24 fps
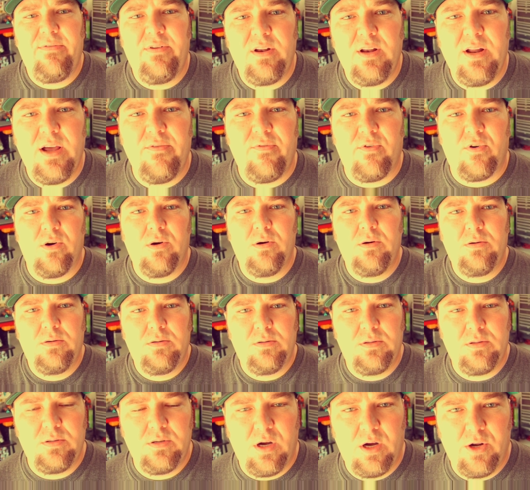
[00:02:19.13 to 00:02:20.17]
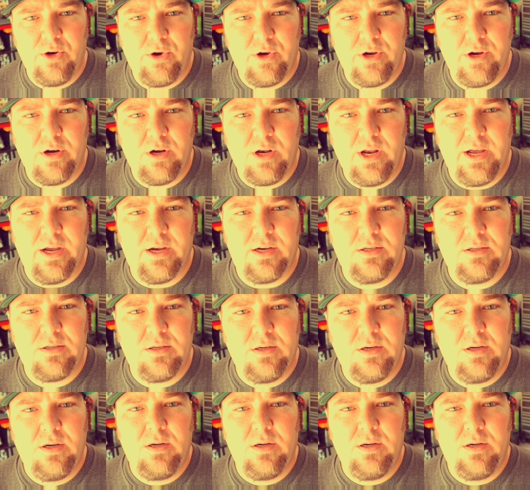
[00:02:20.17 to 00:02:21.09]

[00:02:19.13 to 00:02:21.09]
a lever under your legs,